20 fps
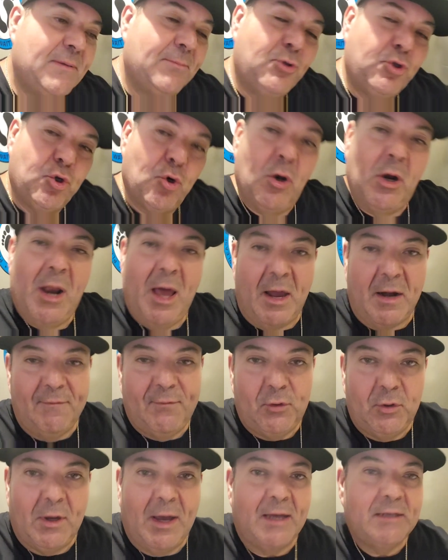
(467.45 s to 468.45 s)
I'm sure a lot
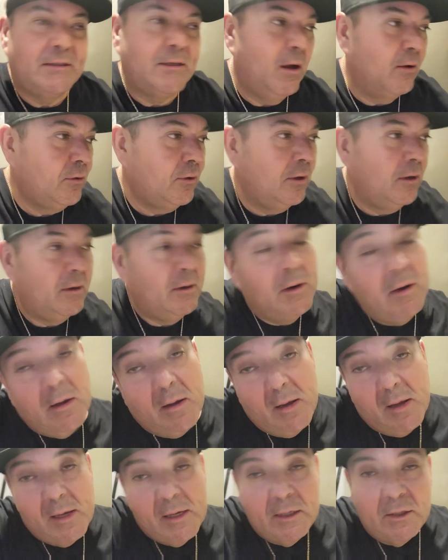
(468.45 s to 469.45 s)
of you guys out there,
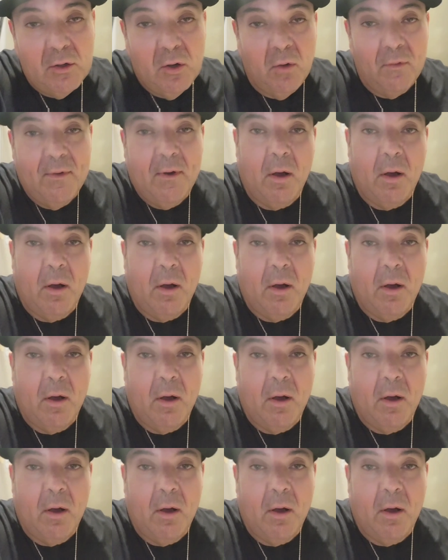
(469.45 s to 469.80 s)
you know,